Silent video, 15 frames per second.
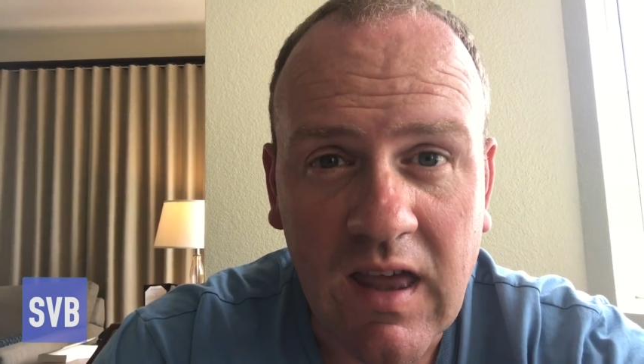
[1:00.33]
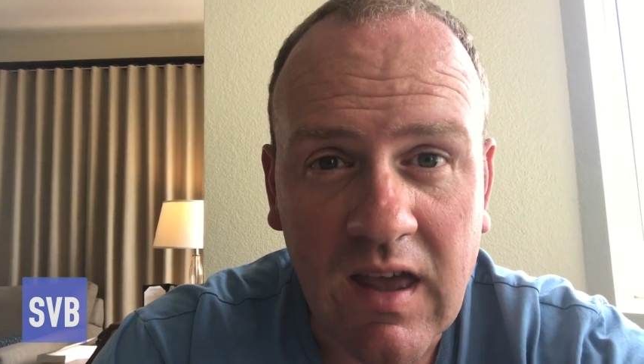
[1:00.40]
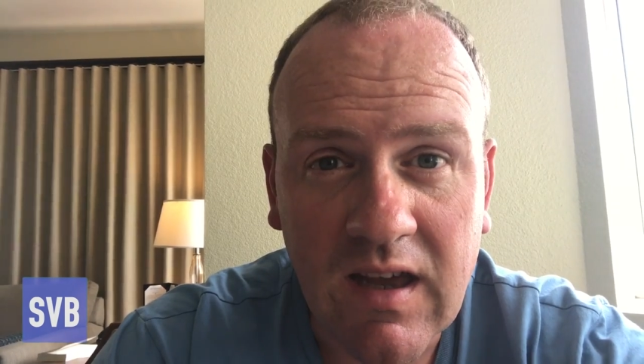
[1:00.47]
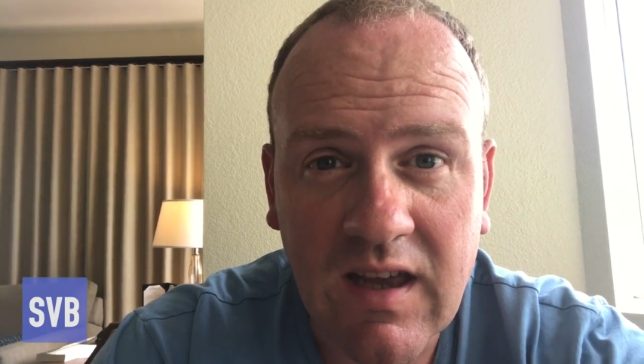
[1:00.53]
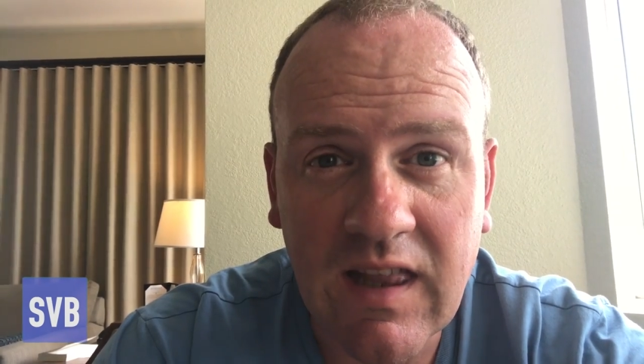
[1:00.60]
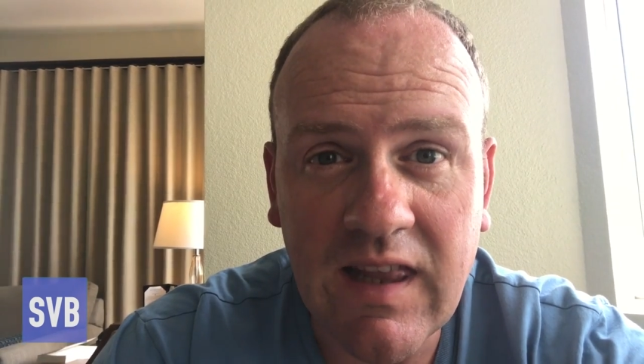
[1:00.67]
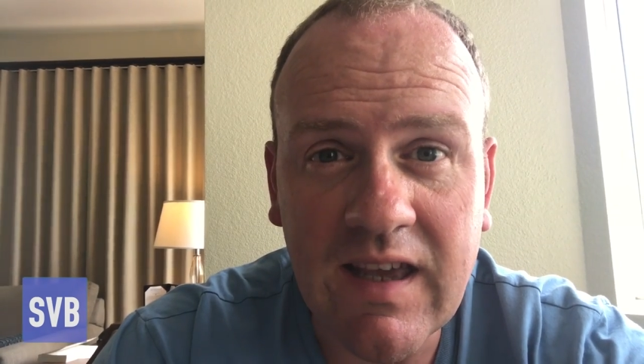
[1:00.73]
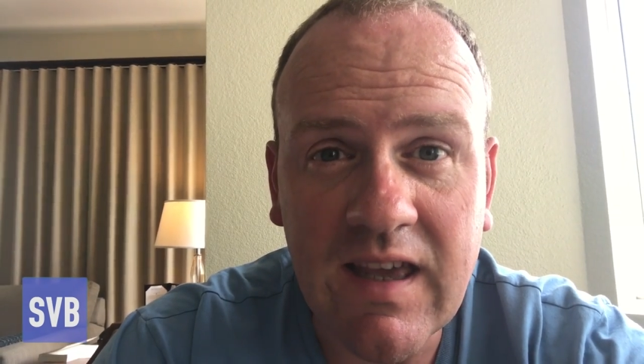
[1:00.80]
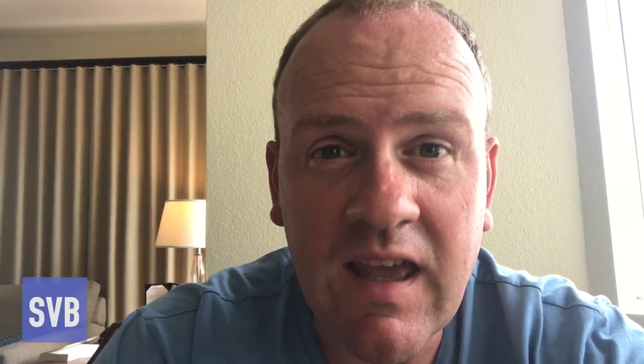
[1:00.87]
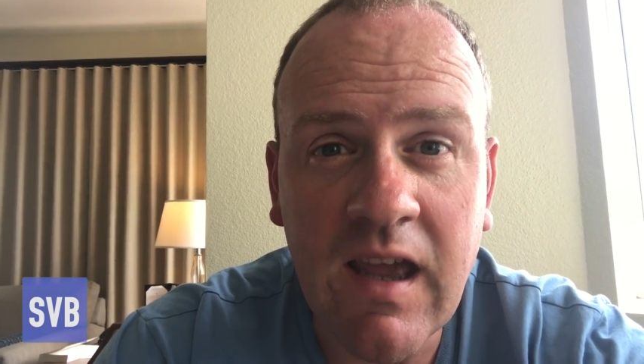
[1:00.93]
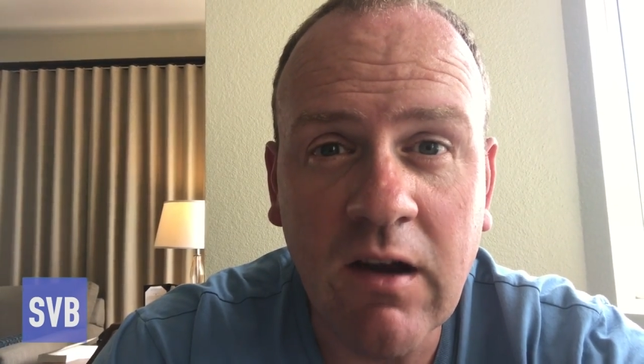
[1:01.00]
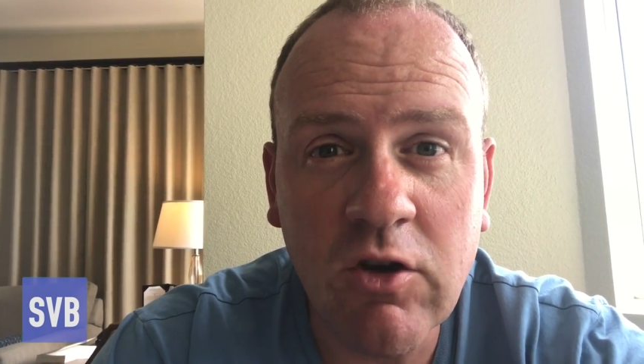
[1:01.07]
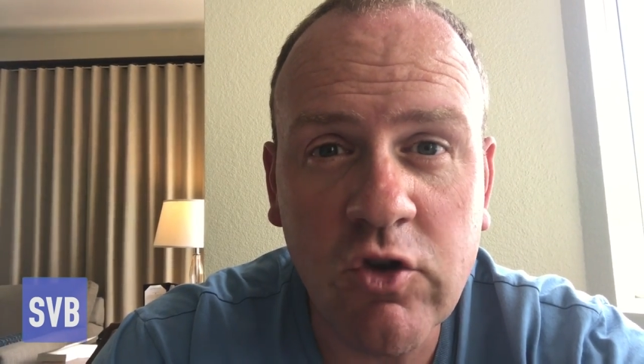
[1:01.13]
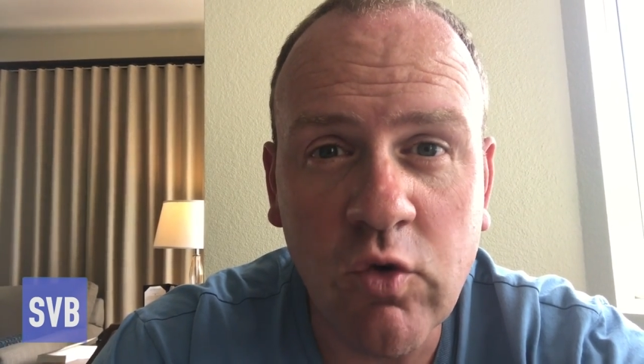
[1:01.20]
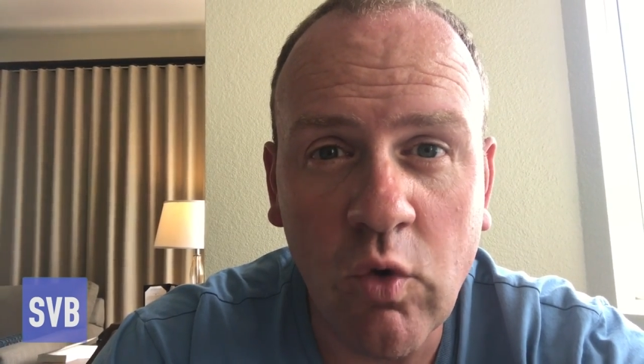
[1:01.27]
uh, click
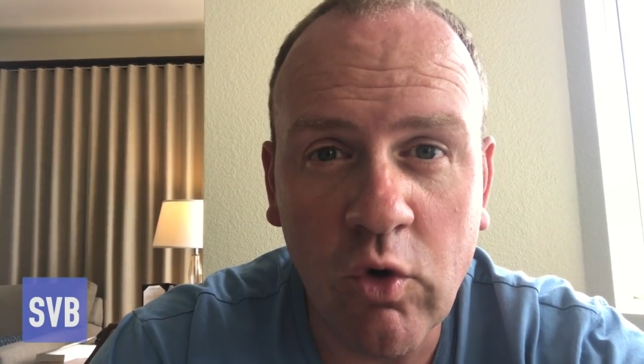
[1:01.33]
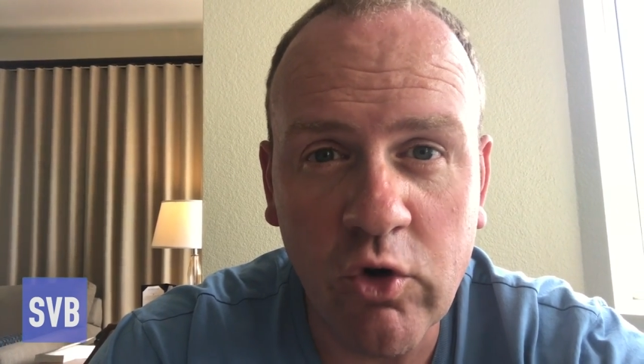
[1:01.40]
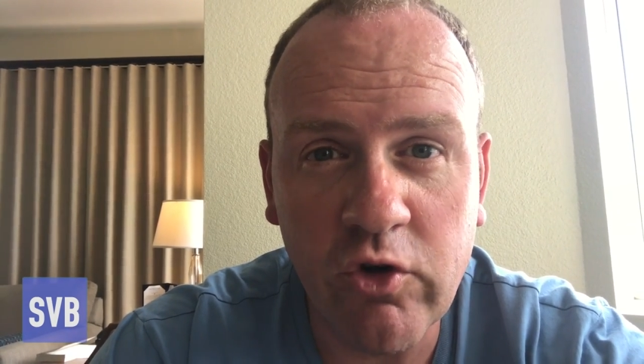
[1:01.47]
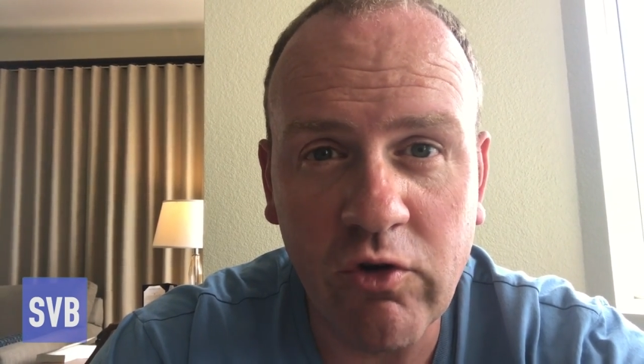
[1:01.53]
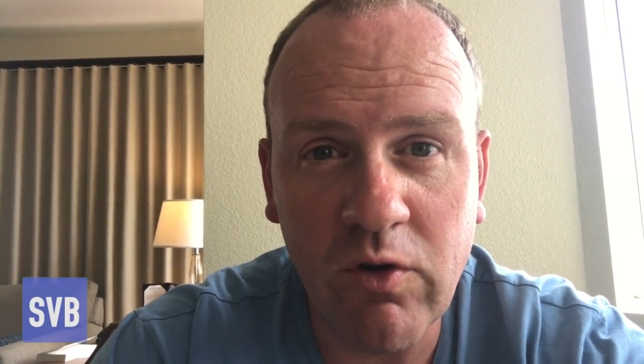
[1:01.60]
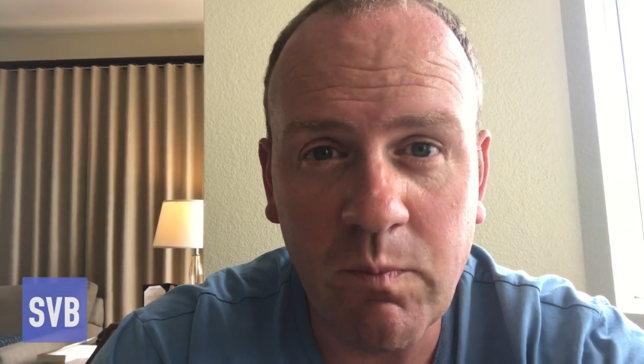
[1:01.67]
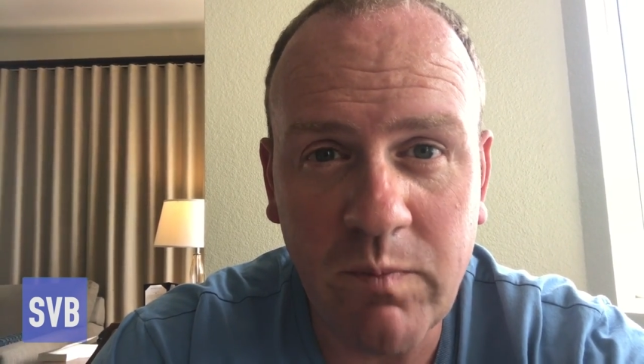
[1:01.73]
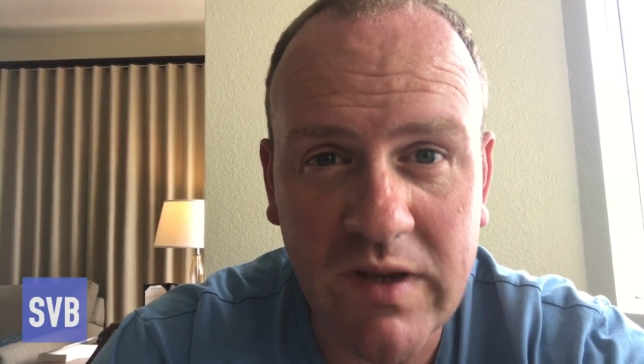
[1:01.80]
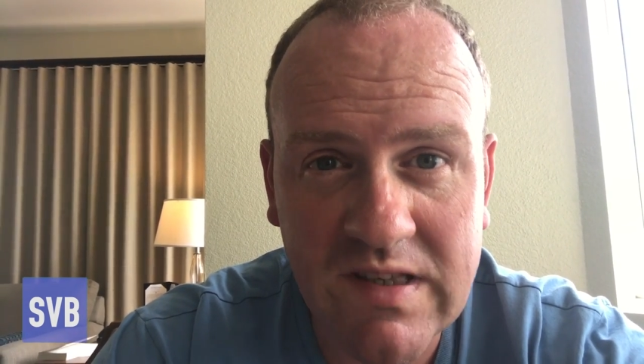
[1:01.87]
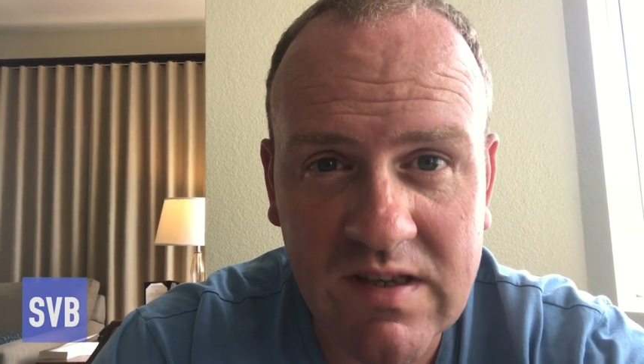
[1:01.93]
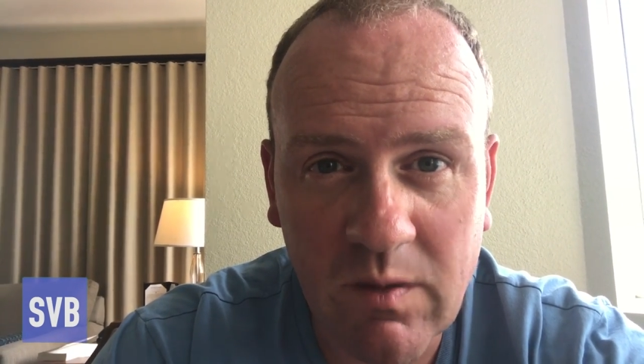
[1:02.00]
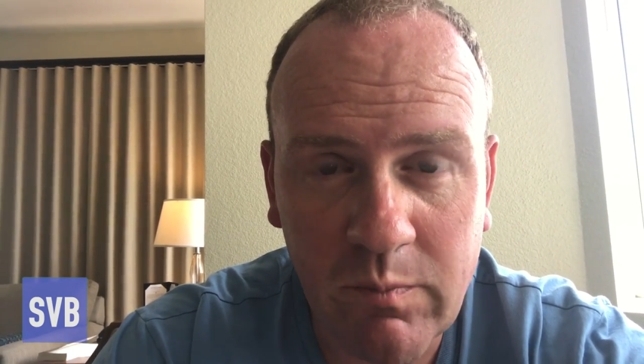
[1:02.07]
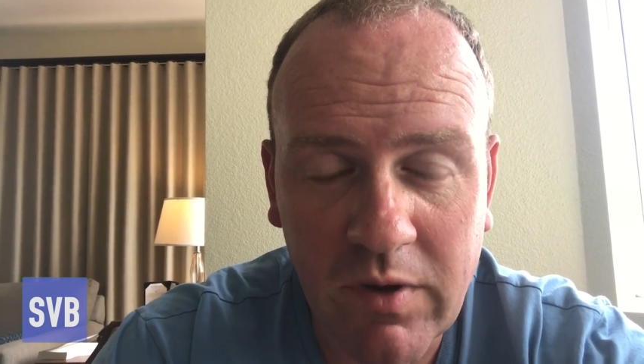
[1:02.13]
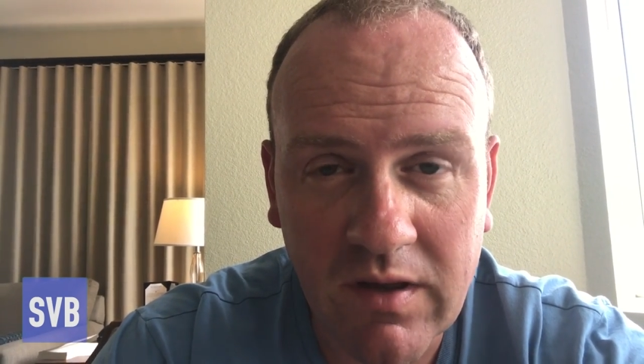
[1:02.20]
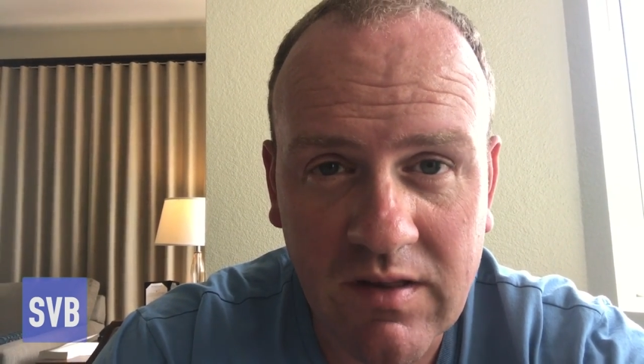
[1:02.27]
here to order a
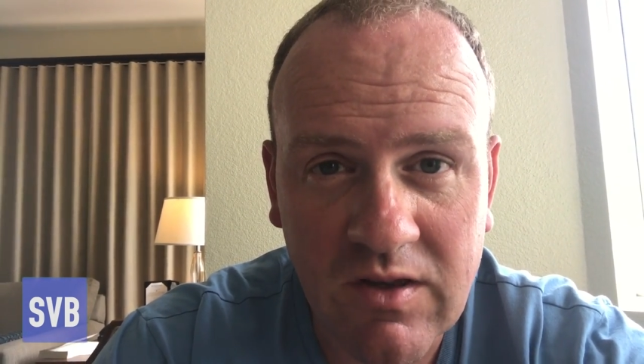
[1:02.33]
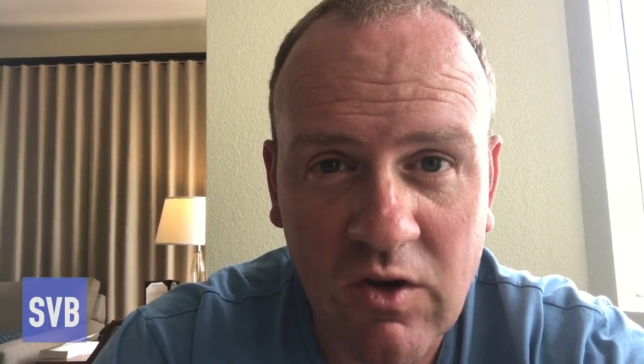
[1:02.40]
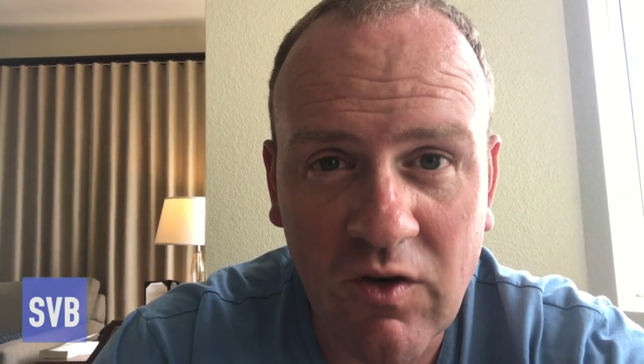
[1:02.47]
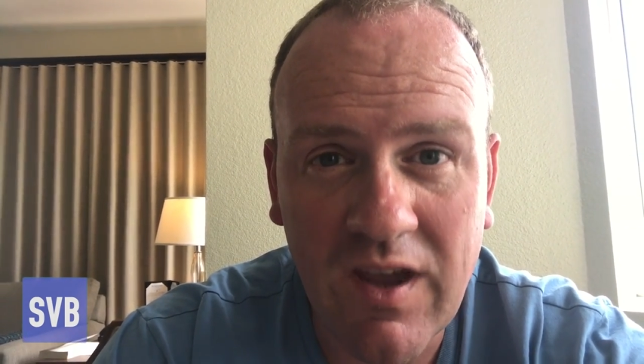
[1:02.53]
pizza button.